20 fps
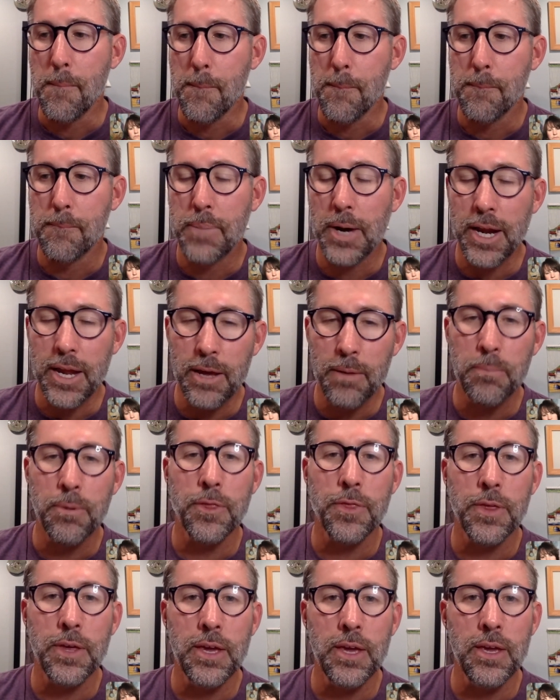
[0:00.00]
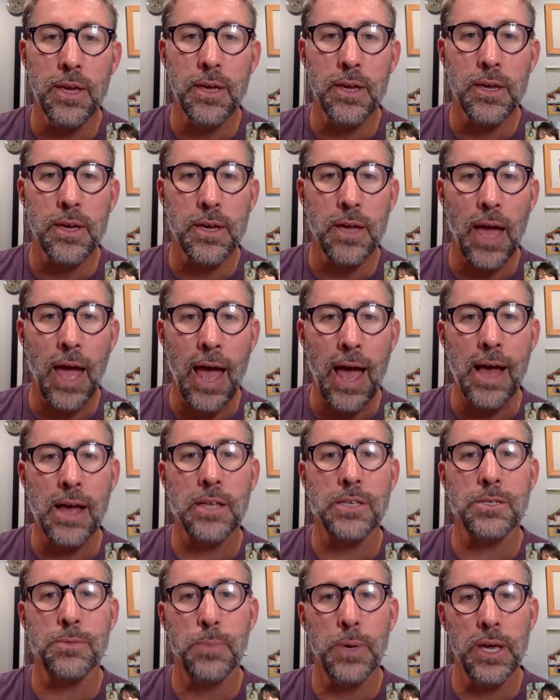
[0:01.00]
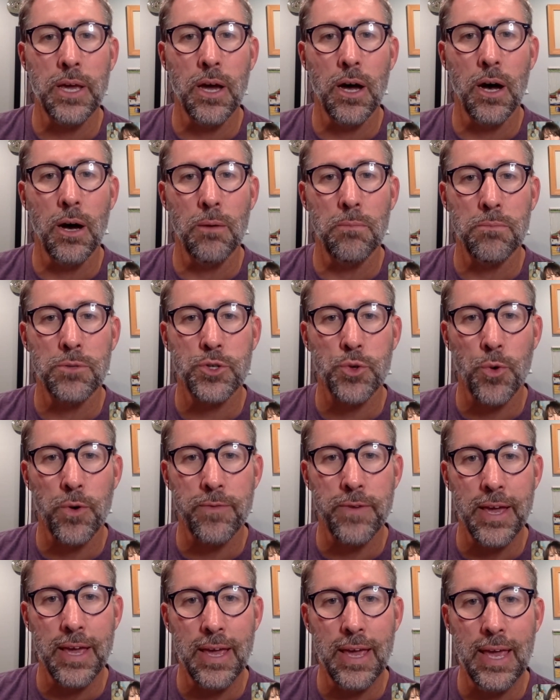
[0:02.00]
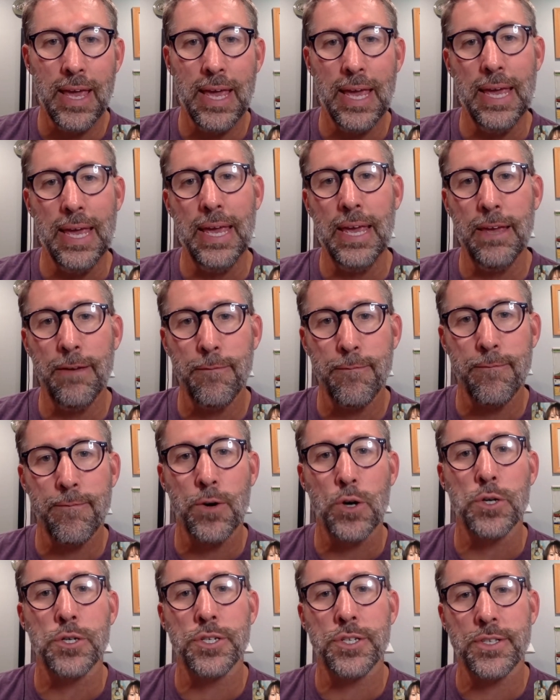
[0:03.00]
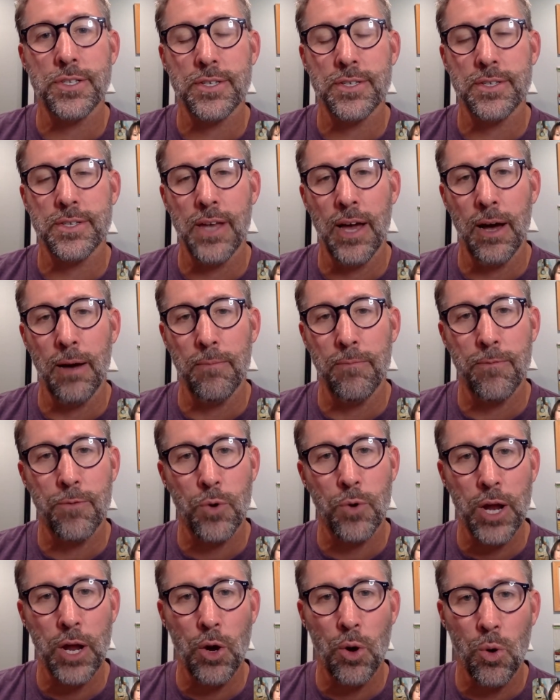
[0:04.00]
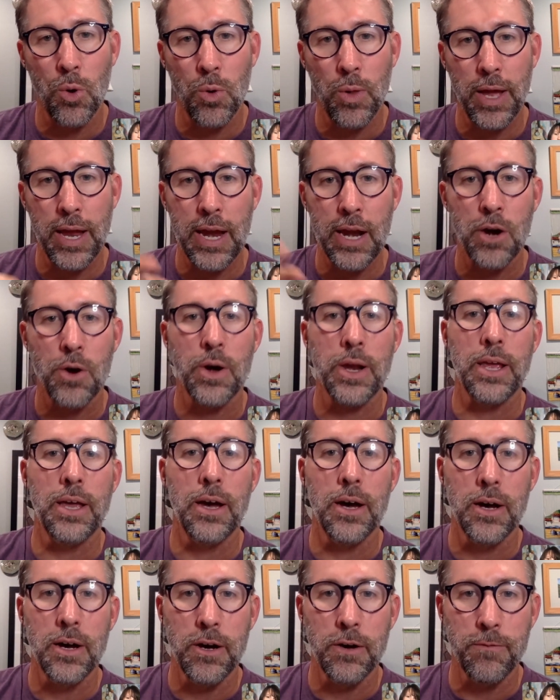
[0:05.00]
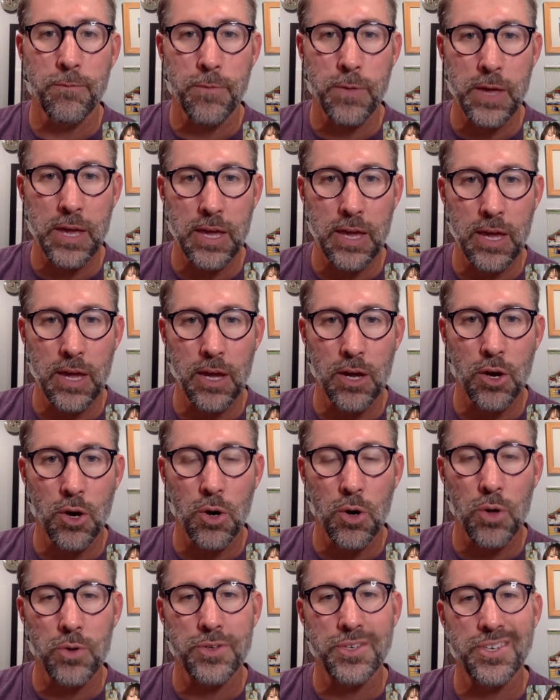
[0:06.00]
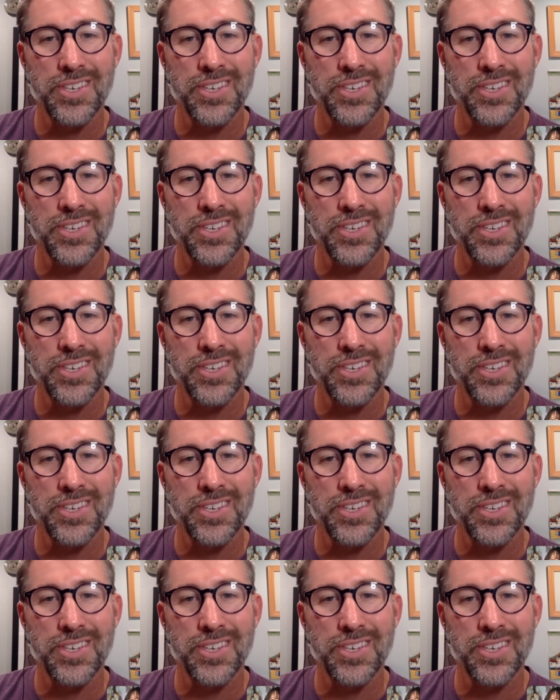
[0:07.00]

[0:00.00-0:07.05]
But empathy has become sort of a key first step for a whole area of thinking called